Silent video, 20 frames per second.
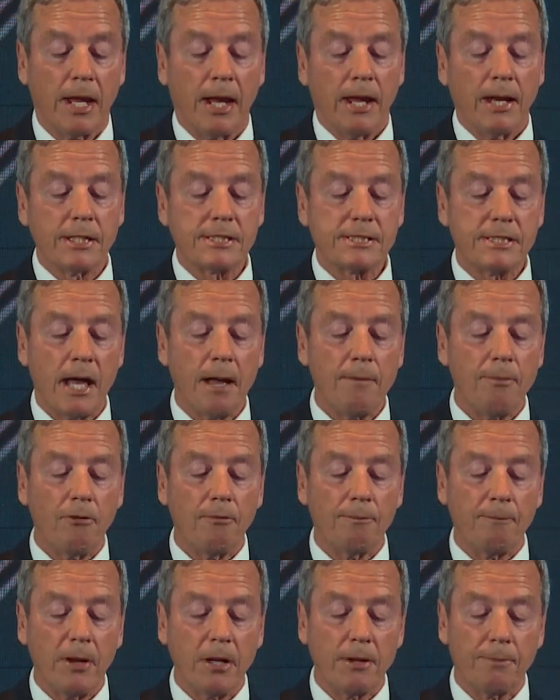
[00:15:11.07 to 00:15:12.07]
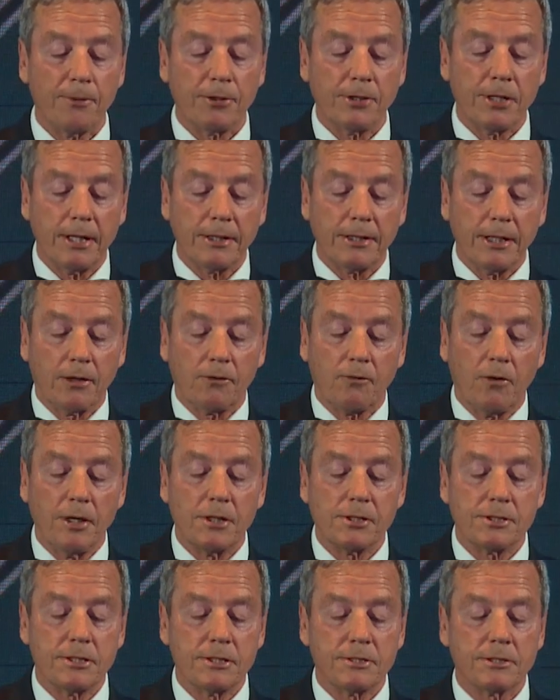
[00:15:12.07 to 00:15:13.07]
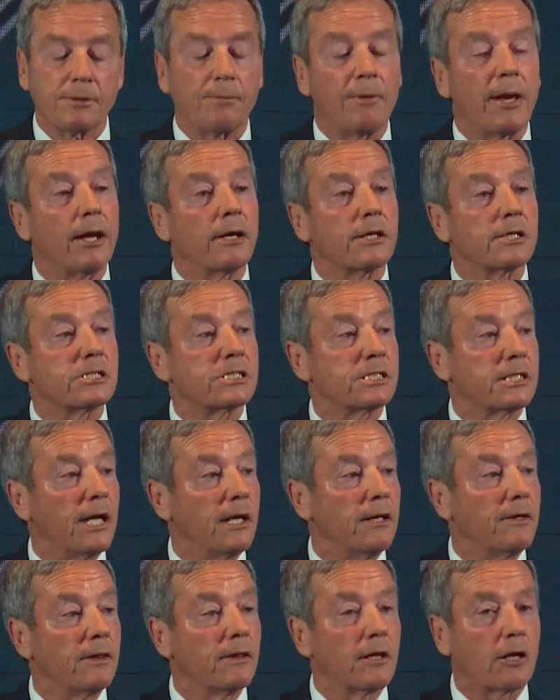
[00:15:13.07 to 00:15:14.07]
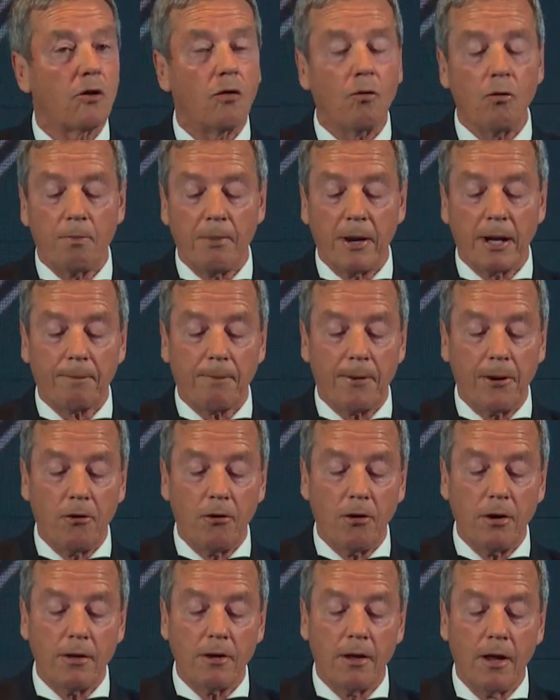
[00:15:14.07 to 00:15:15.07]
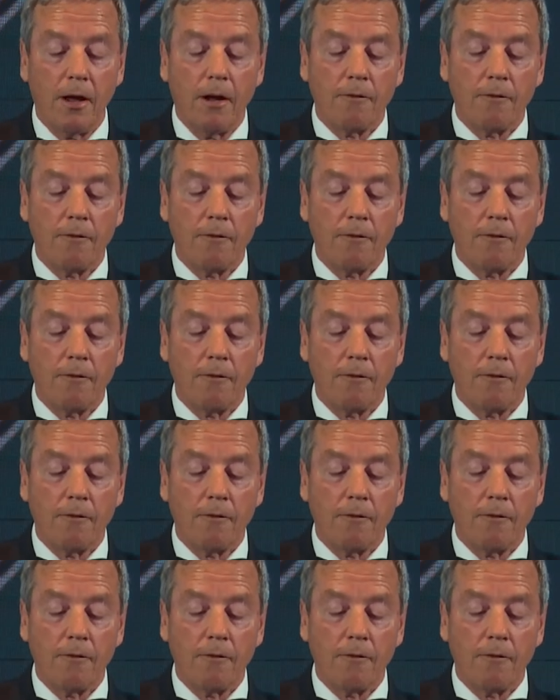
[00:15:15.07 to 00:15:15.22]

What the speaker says: An example of better protecting creditors is about extending the clawback period